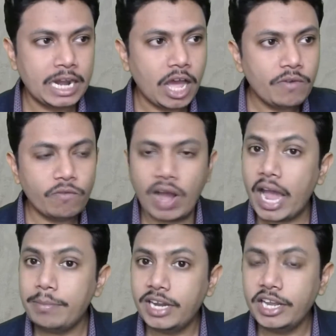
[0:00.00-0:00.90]
Now,
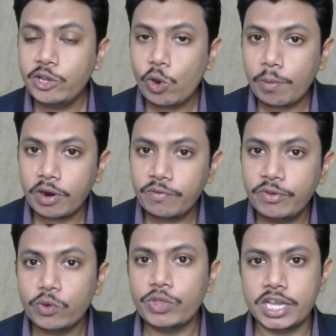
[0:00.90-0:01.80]
I'm telling you about
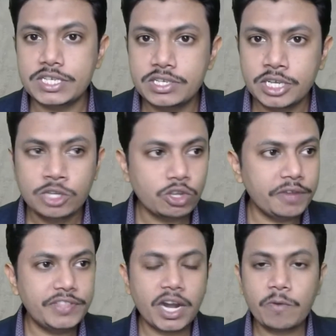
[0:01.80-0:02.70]
few things. So
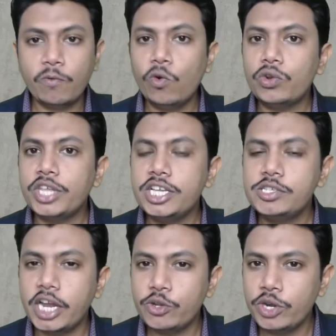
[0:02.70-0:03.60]
if there are four
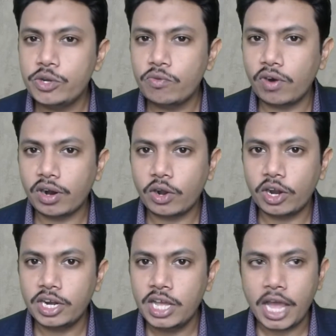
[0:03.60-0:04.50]
things that you need to work
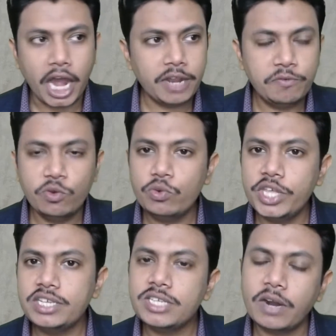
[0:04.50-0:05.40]
on, and if two
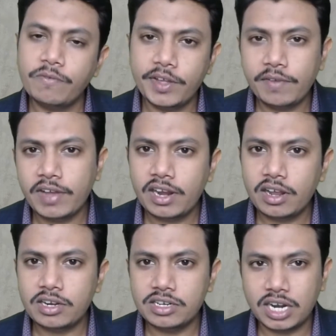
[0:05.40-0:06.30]
things are very well
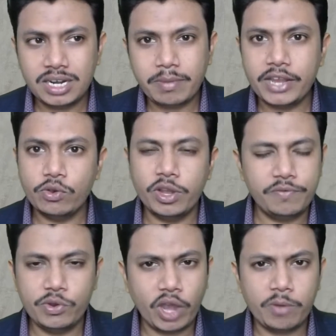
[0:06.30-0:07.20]
done by you,
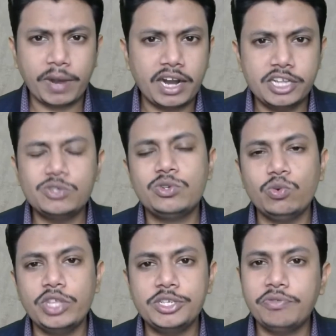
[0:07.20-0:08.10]
if you have practiced
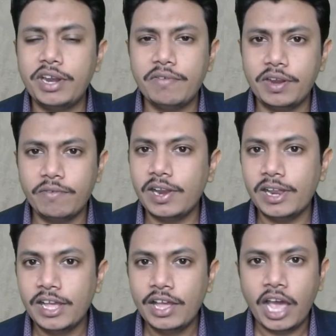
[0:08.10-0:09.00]
two things very, very well,
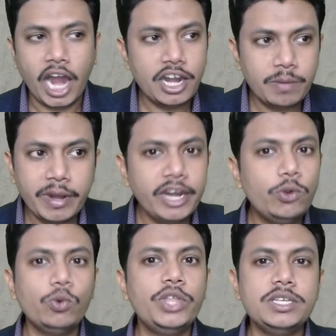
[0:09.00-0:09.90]
and
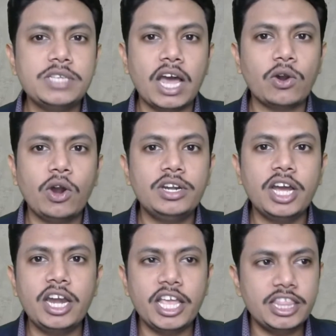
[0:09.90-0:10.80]
remaining two things are not
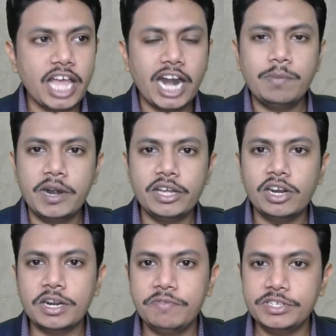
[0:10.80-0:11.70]
done in that
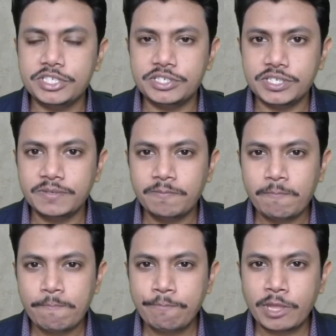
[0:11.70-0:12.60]
particular efficiency,
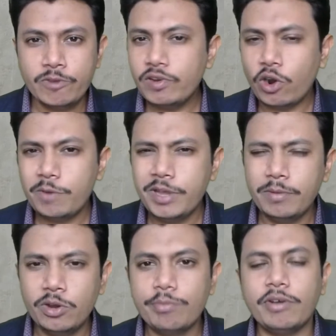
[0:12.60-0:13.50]
you will not be
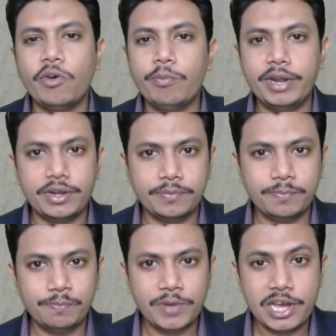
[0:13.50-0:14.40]
able to perform better.
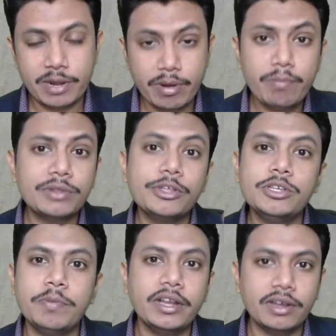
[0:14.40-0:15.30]
Remember
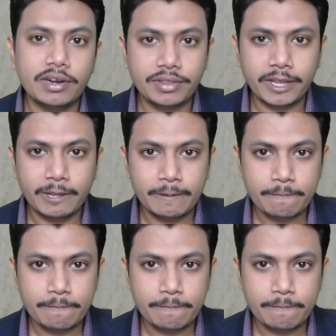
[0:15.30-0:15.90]
this particular thing.